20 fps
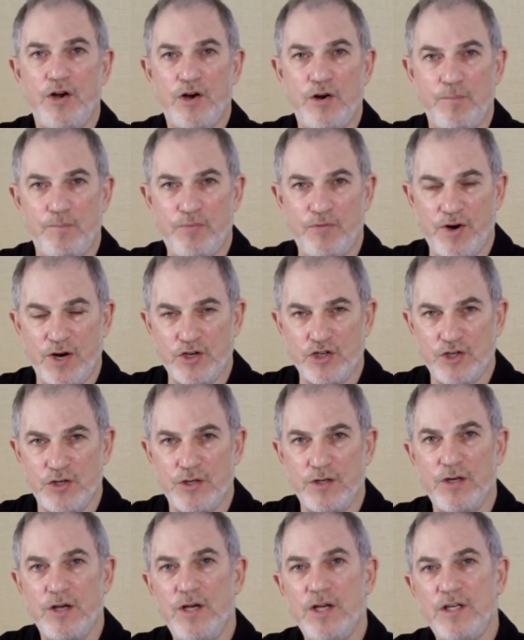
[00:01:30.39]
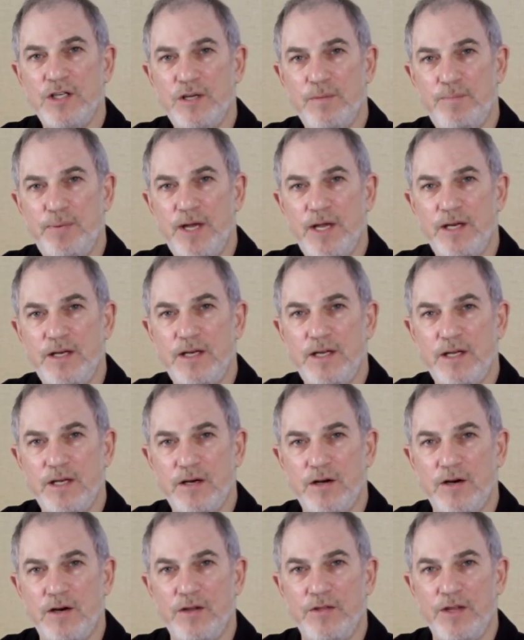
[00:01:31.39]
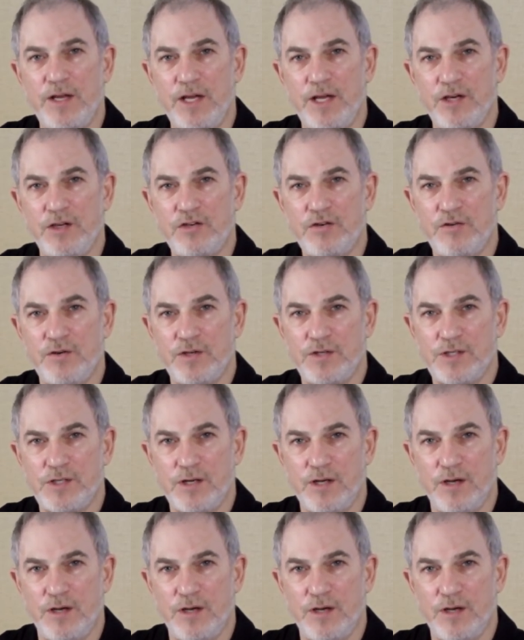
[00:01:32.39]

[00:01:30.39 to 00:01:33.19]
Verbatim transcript: compression, depending on the interest